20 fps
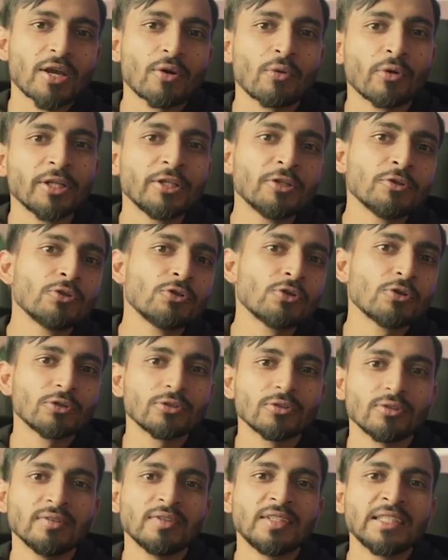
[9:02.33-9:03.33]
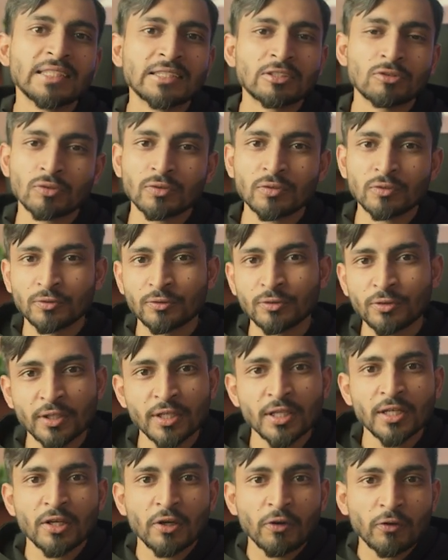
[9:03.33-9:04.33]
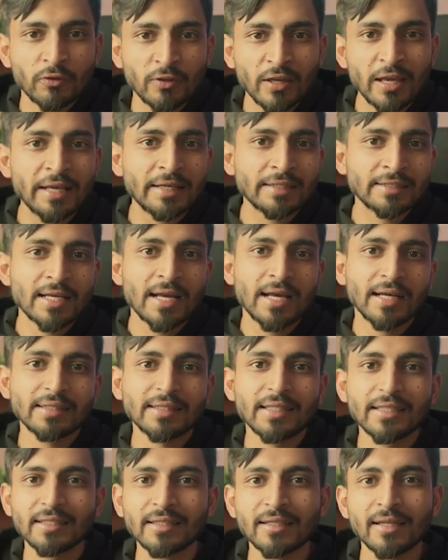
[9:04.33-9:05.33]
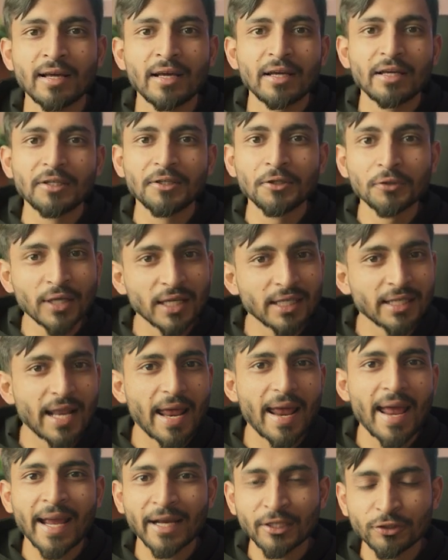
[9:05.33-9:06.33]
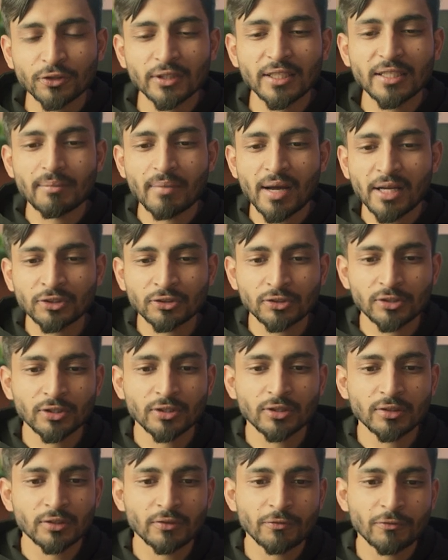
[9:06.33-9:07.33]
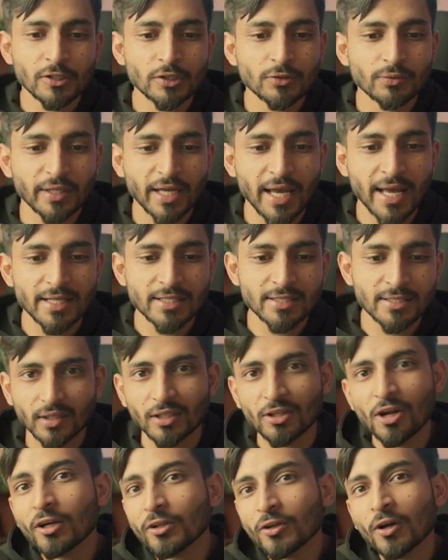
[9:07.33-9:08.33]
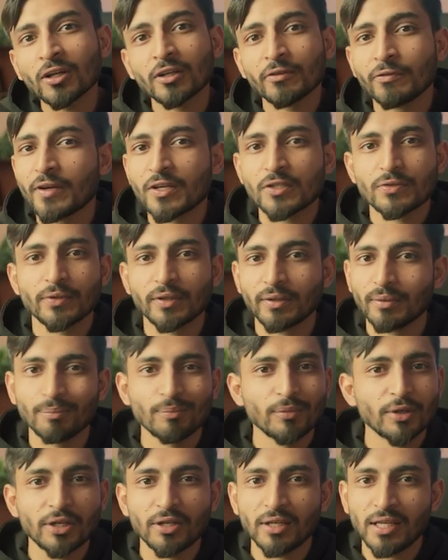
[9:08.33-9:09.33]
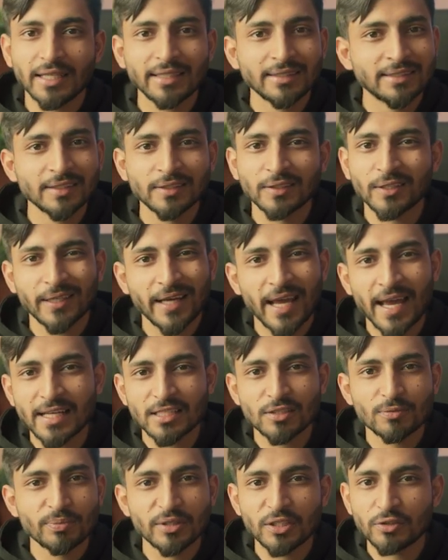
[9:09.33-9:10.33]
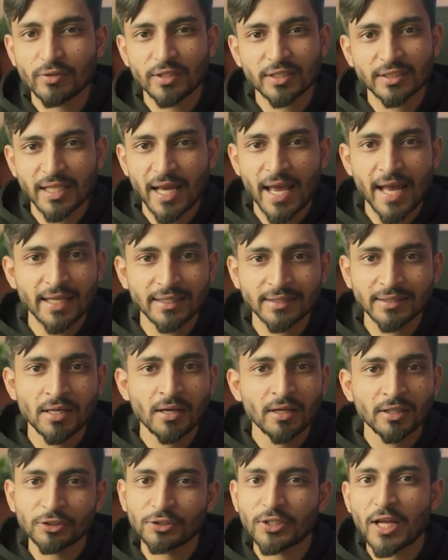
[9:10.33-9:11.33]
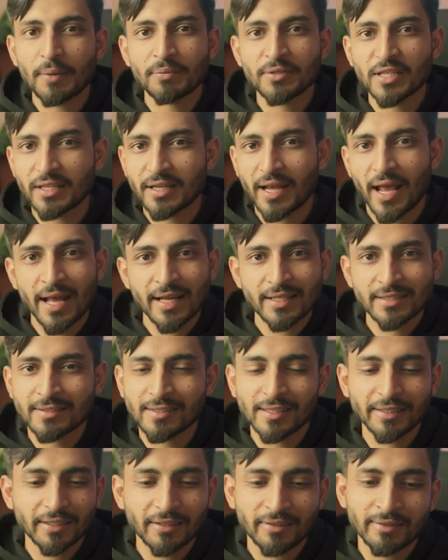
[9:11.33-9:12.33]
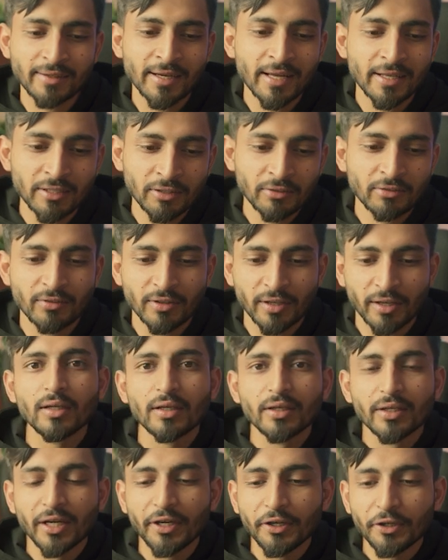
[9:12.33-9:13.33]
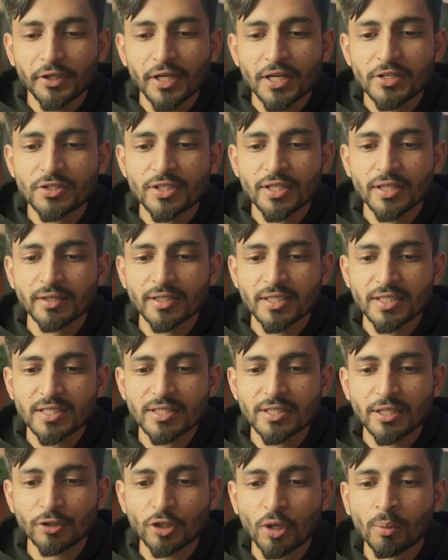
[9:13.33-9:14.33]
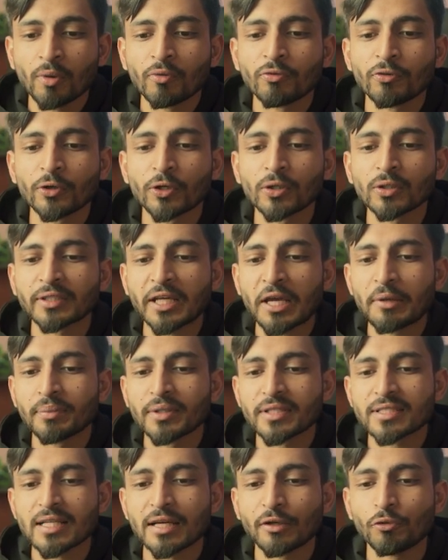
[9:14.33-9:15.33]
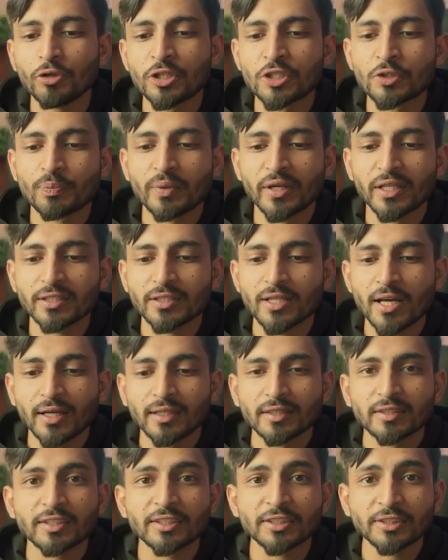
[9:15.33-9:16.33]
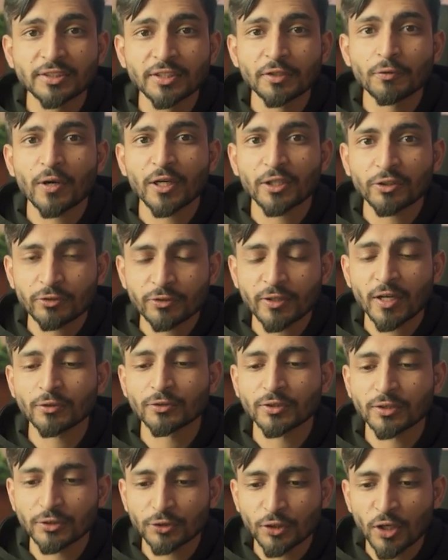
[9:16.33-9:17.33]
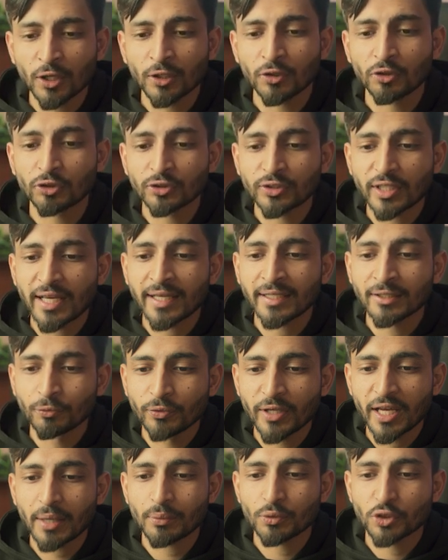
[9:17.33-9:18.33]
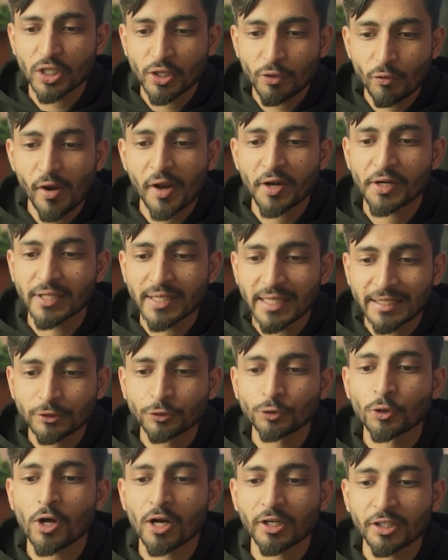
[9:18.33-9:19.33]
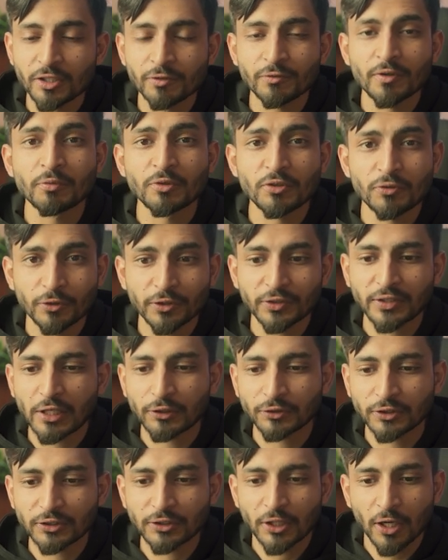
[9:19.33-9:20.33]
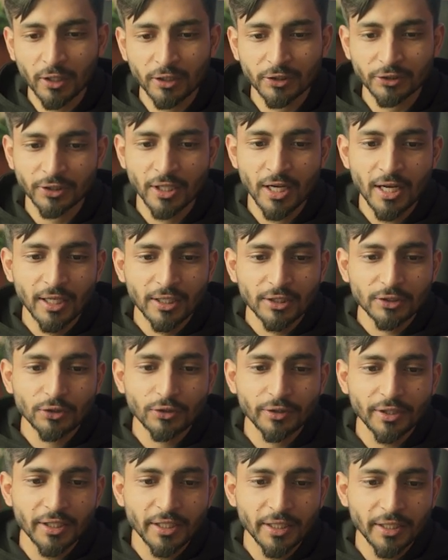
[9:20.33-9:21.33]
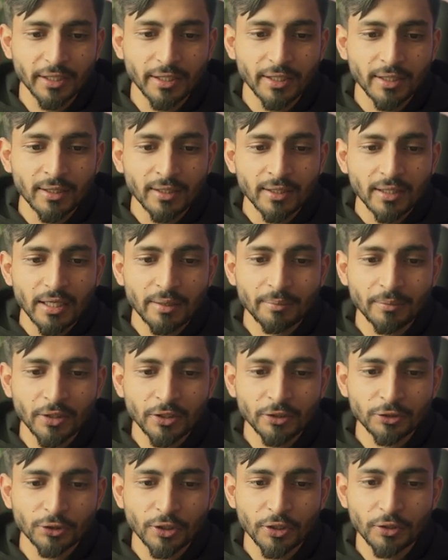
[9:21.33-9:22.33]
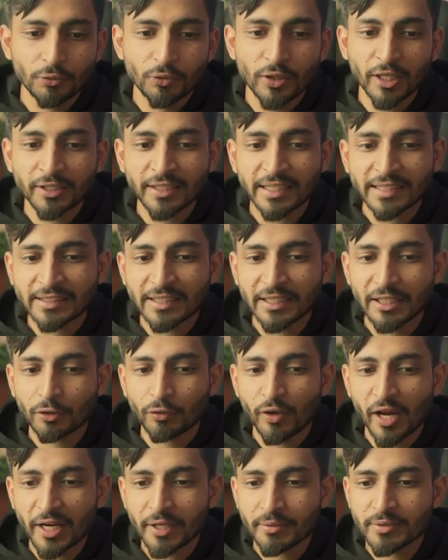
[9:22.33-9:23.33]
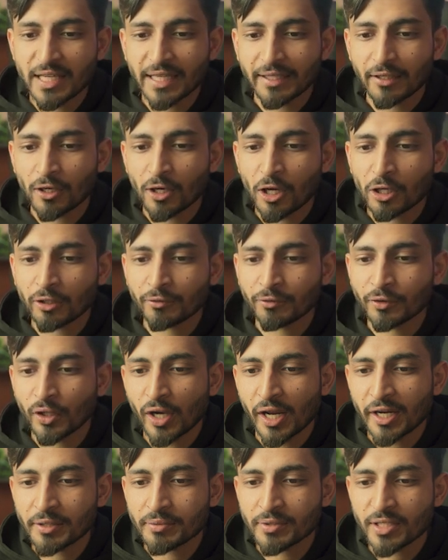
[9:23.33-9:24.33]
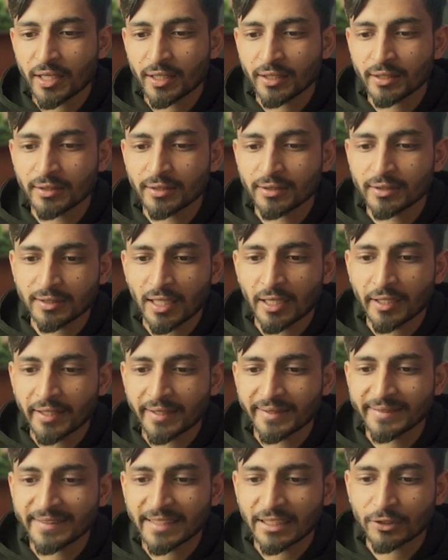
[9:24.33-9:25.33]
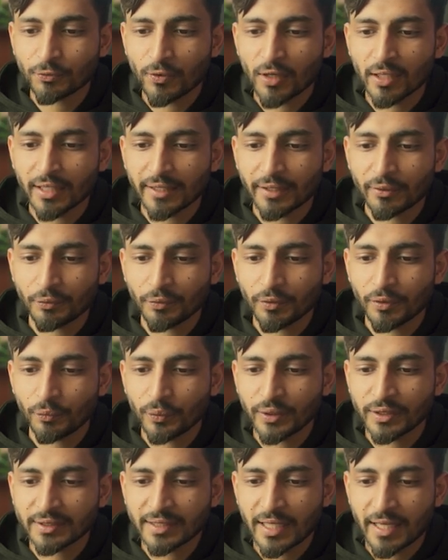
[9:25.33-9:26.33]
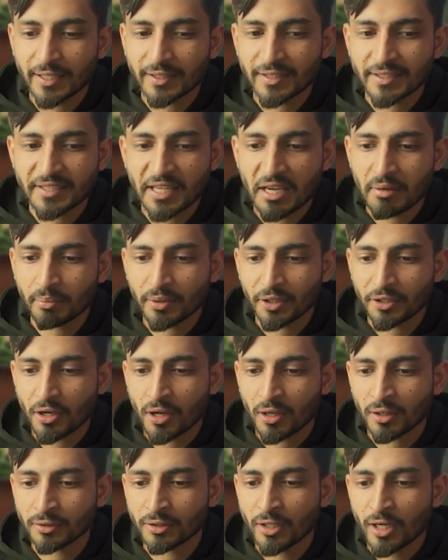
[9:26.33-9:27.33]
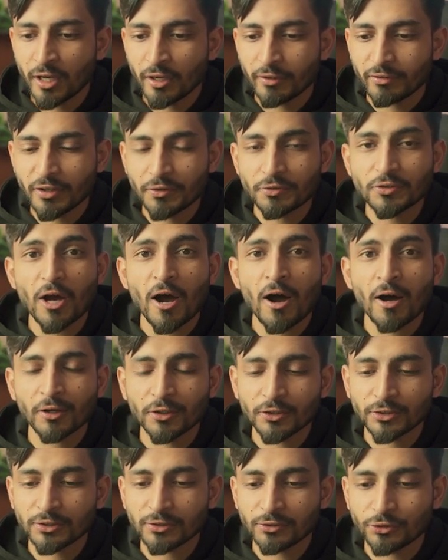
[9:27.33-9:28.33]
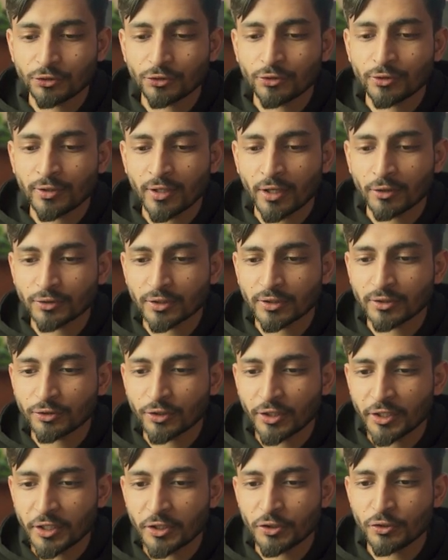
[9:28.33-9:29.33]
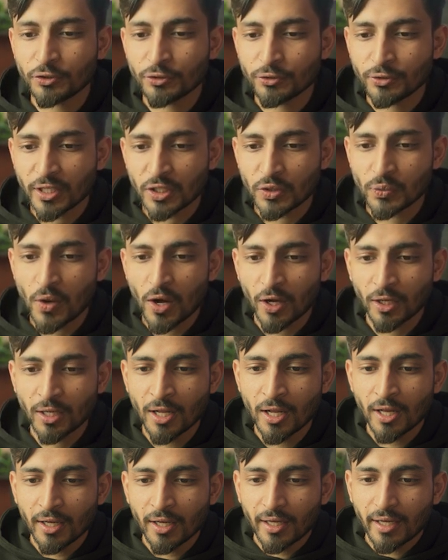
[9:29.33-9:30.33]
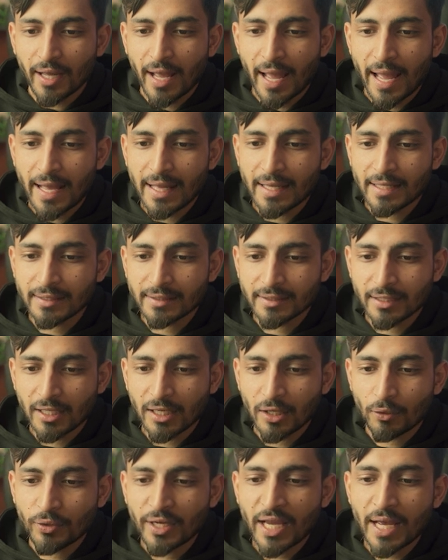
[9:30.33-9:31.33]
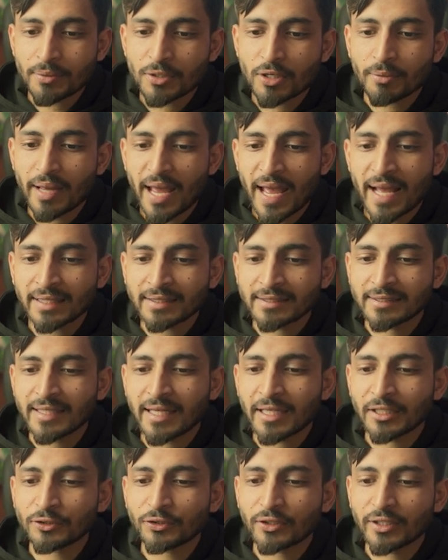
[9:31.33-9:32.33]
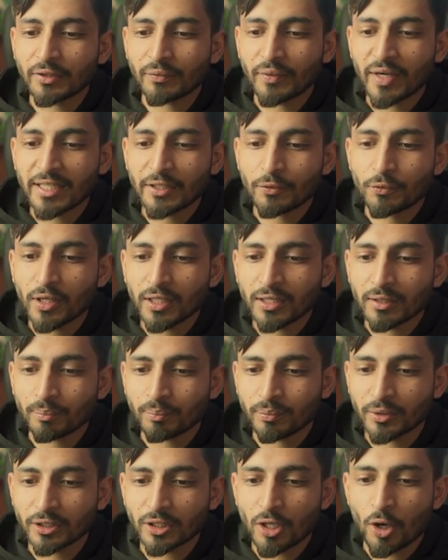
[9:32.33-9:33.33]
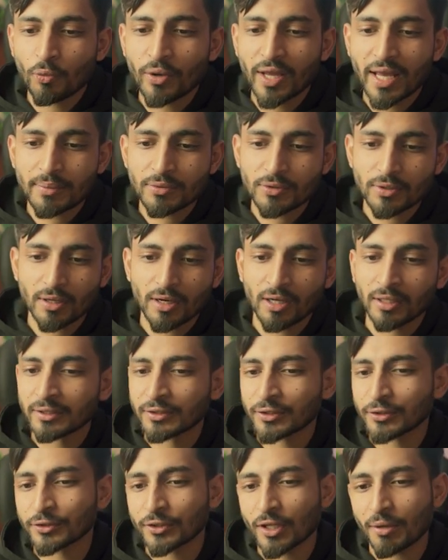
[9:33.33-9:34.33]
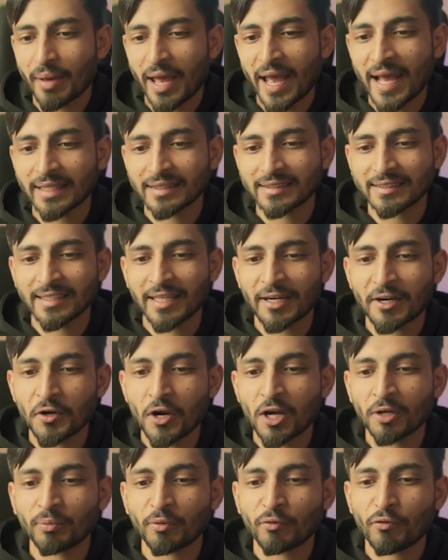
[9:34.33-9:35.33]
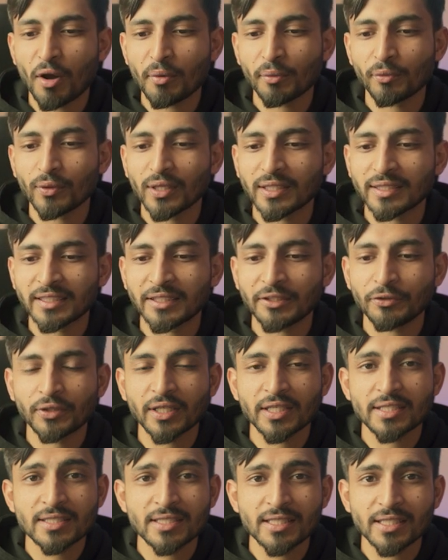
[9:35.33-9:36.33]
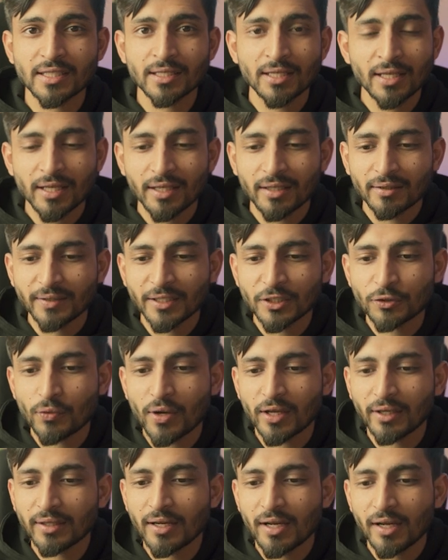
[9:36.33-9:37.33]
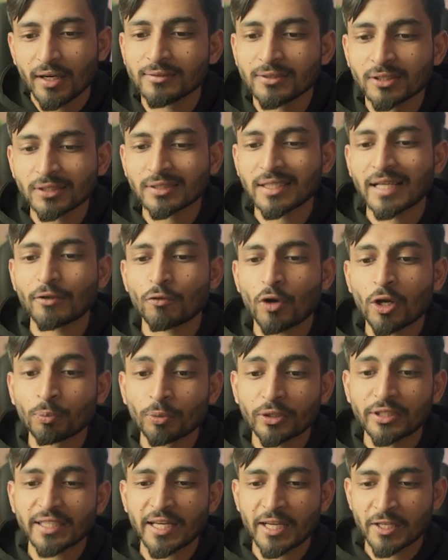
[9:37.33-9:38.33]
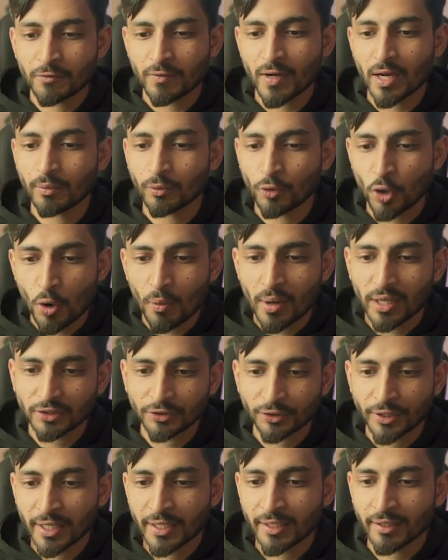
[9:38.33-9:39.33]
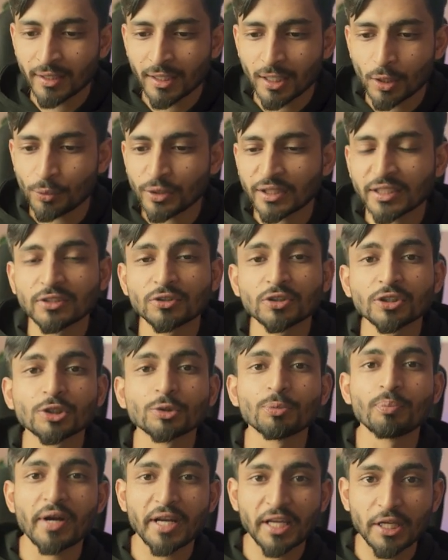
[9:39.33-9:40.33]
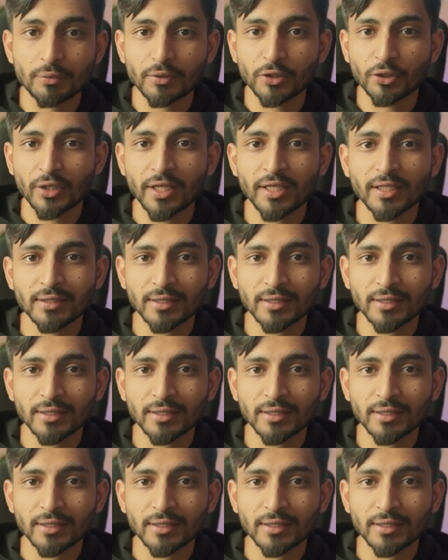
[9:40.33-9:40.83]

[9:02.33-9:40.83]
When you know these 3 things, then you can actually master the Facebook ads. Not only Facebook, but like TikTok ads, Pinterest ads, Snapchat ads, like, or anything. Here you can see this is the top of funnel campaigns. Like we spent $61,000 and we have generated like $254,000. So here I'm gonna show you, we're testing creatives, like a lot of creatives and targetings as well. Like we started this campaign on 5th August 2022 as well. And we have some ads that are doing really well, but we have also some ads that are not performing well. You can see this one just like 1.85 ROAS, okay, which is just break even, okay.